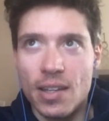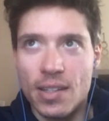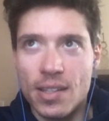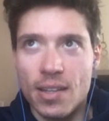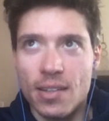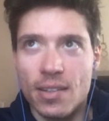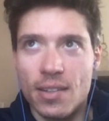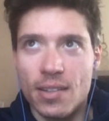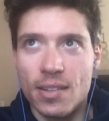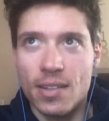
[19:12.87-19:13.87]

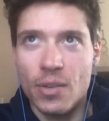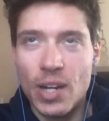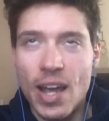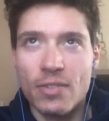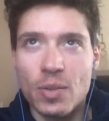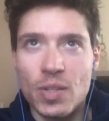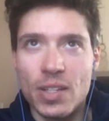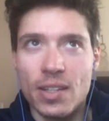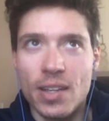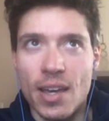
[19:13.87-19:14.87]
it would have to
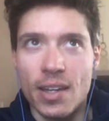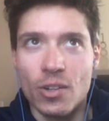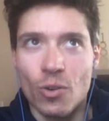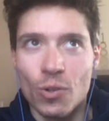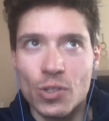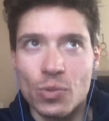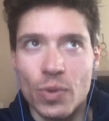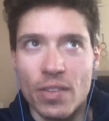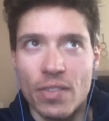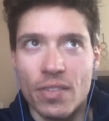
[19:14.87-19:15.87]
be a course
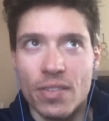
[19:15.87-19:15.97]
with